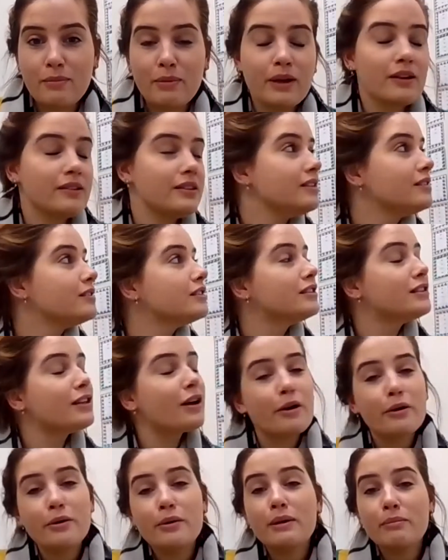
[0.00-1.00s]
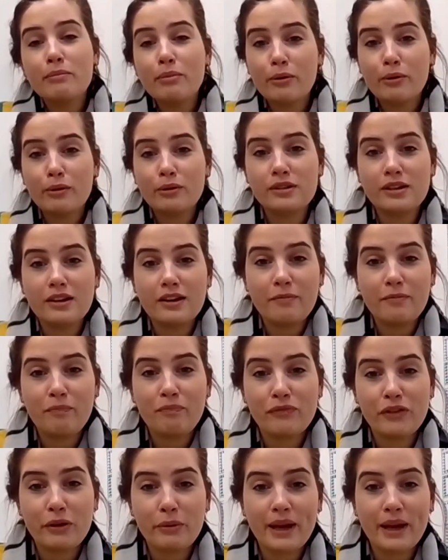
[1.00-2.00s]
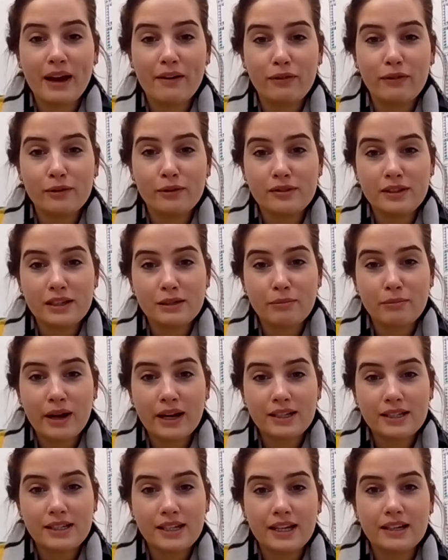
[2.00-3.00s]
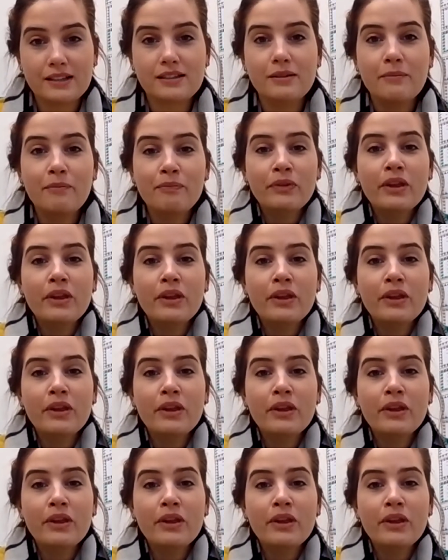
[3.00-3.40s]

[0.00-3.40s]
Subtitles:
because it's so important that we have lots of this practice.